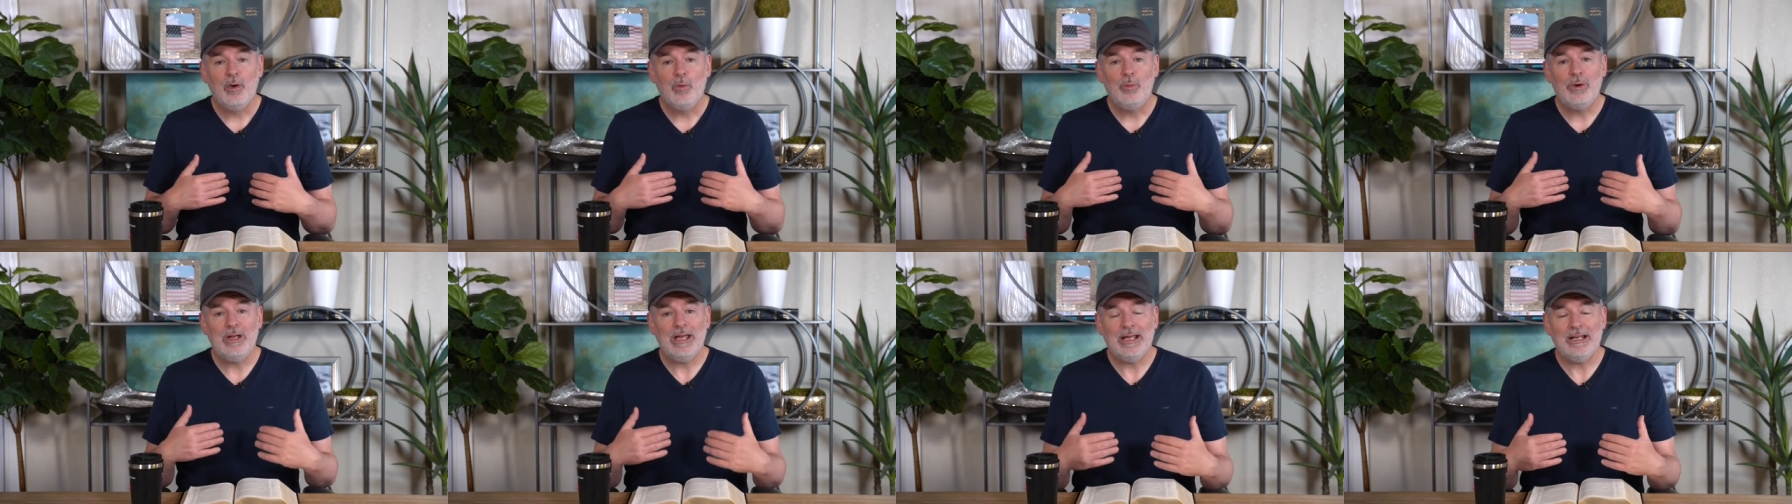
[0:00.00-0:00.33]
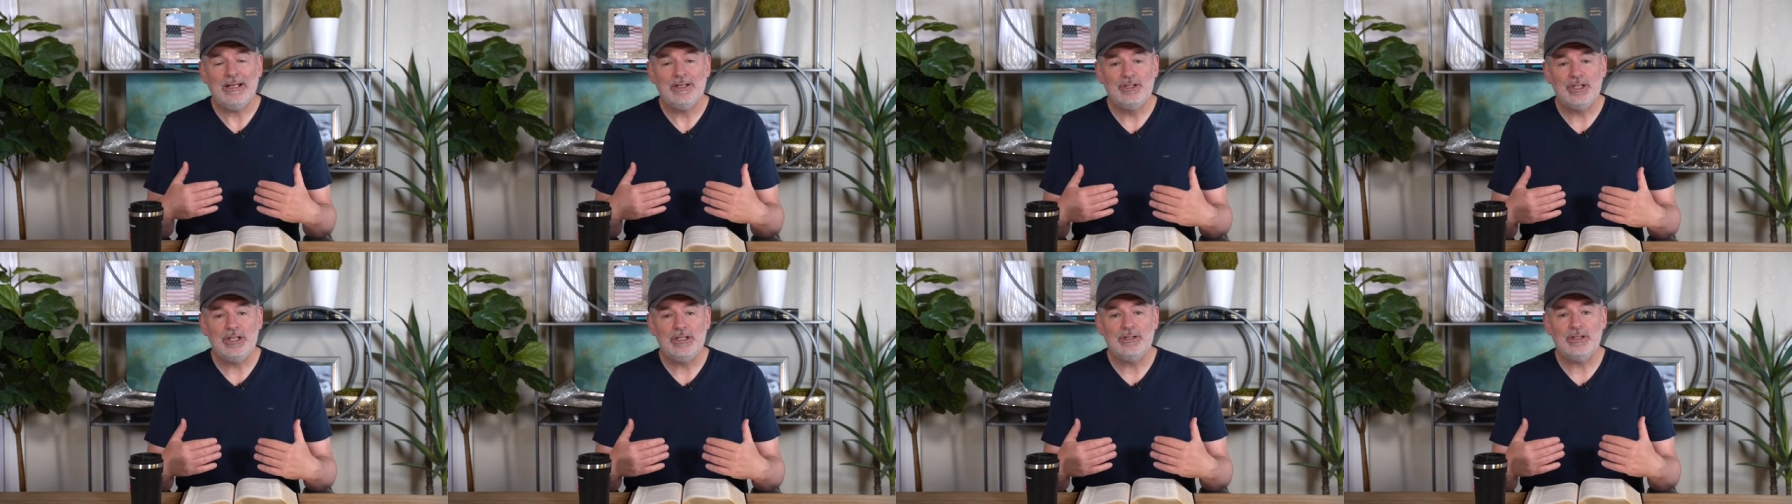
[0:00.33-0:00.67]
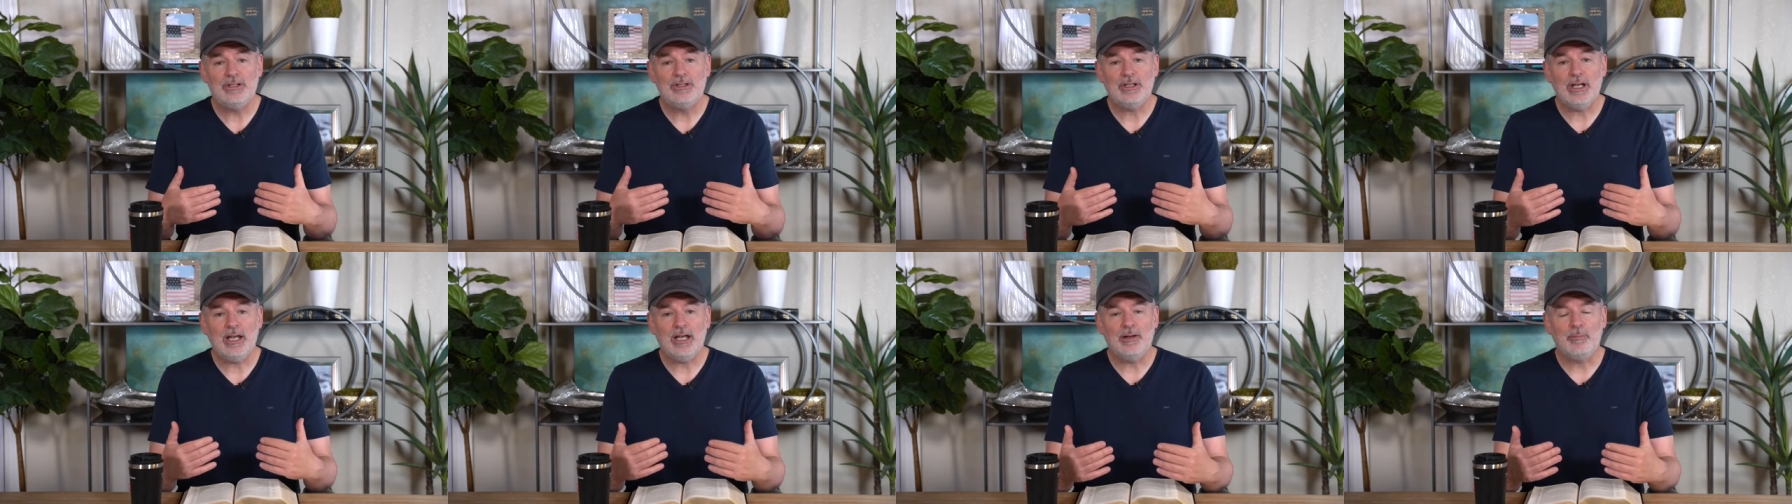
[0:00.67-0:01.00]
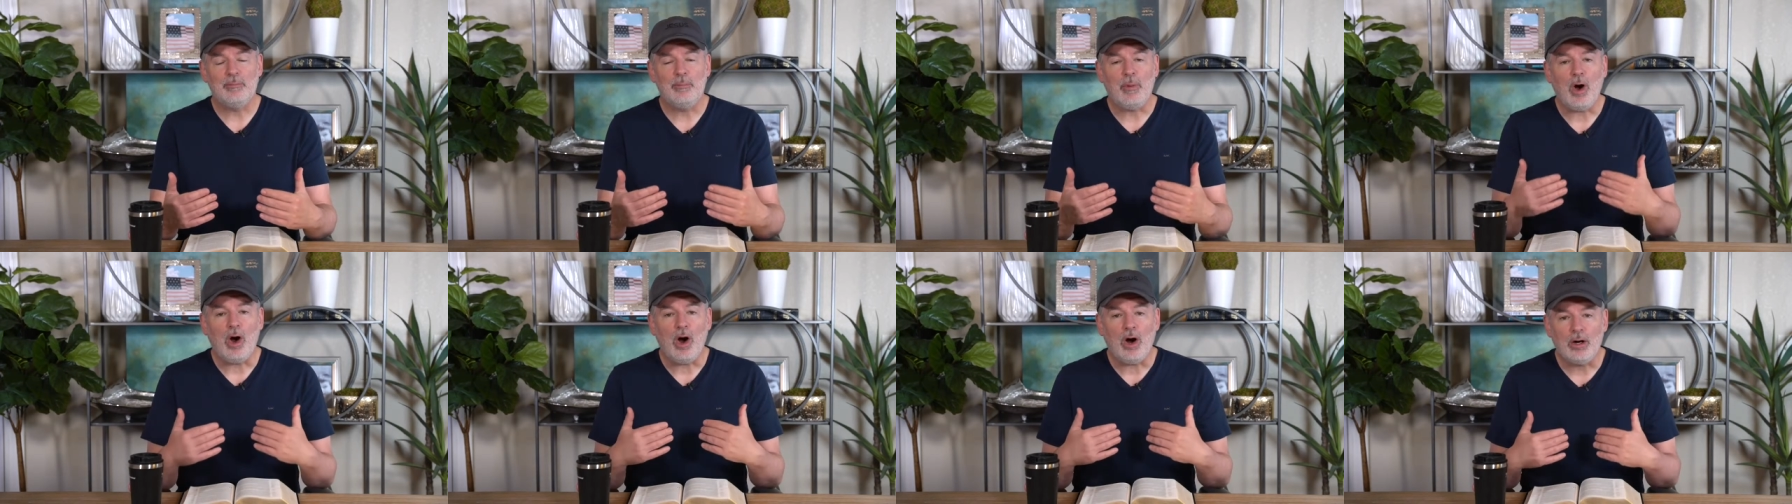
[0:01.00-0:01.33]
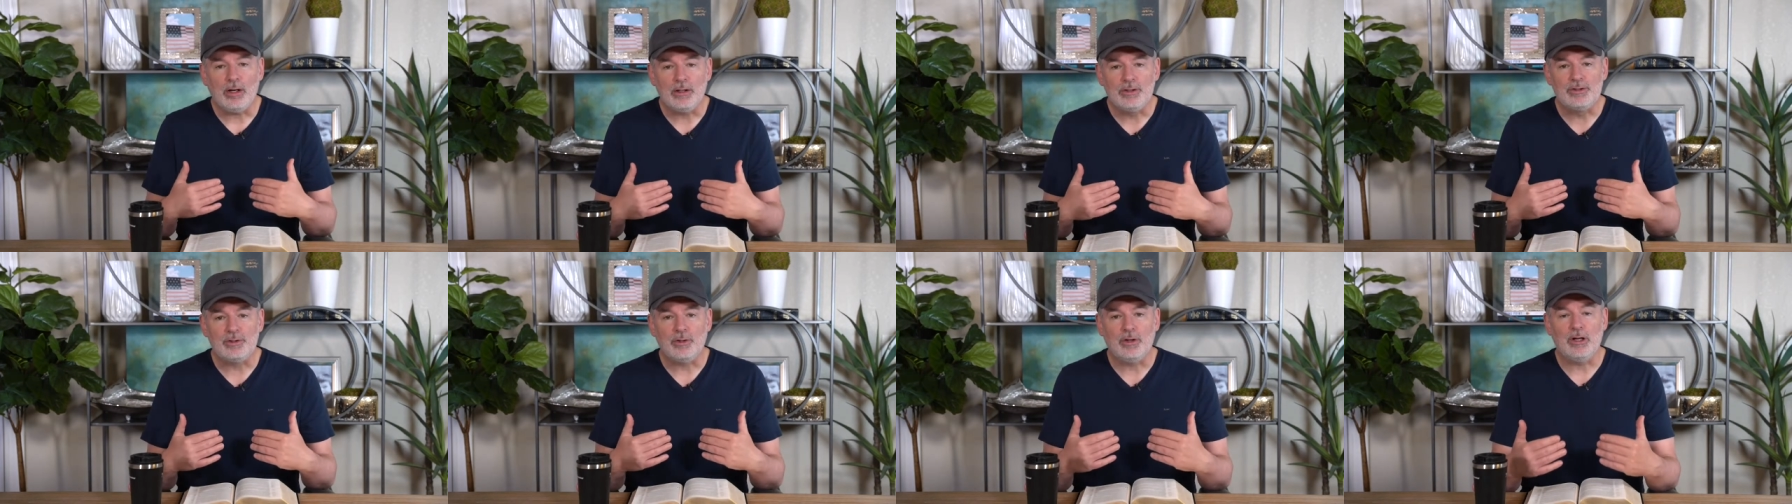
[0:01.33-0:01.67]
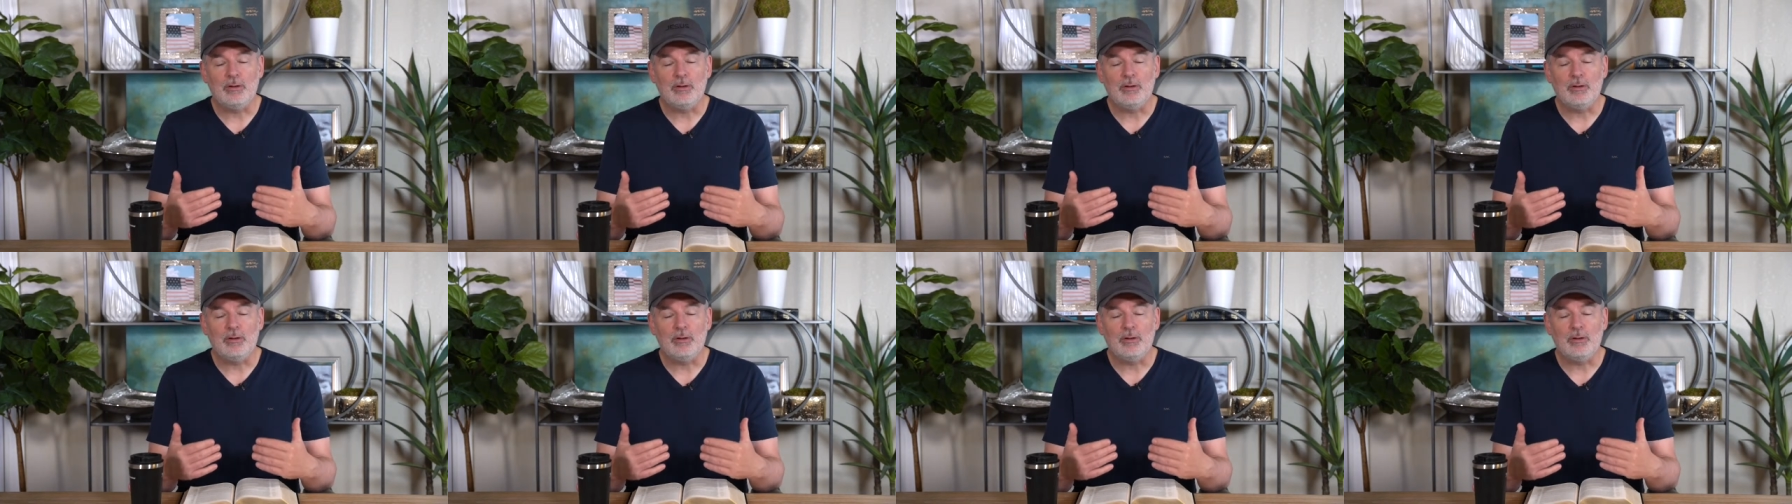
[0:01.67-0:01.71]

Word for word: we, Jesus imparts or